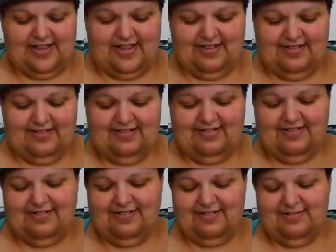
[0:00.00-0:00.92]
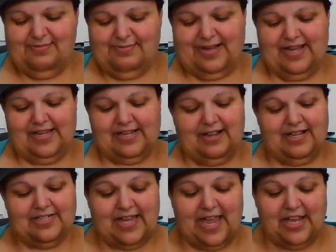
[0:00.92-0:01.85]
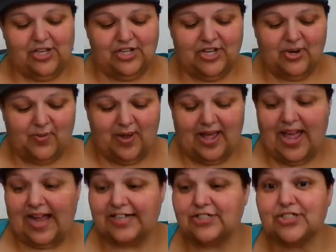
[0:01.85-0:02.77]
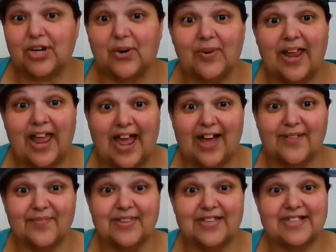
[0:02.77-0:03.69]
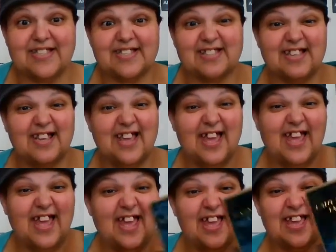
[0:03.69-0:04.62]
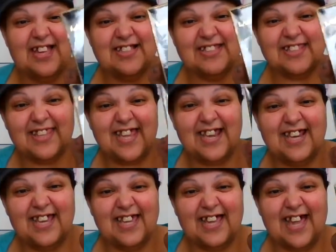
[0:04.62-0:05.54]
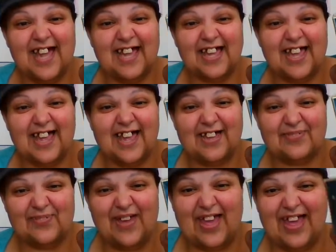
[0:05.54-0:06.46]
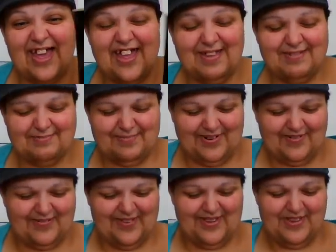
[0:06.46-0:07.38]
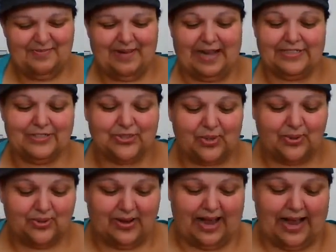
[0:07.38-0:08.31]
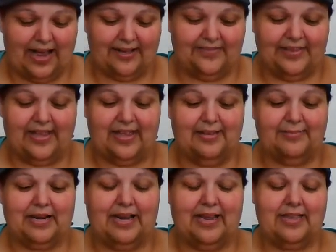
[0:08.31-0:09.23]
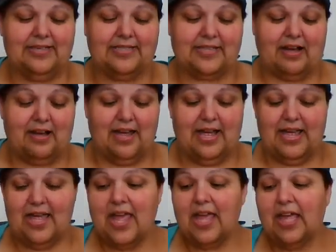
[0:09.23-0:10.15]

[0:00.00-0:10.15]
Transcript: Oh my gosh, and you know what? I don't have this. It's Lady Gaga Fame perfume. I don't have it, but I saw it,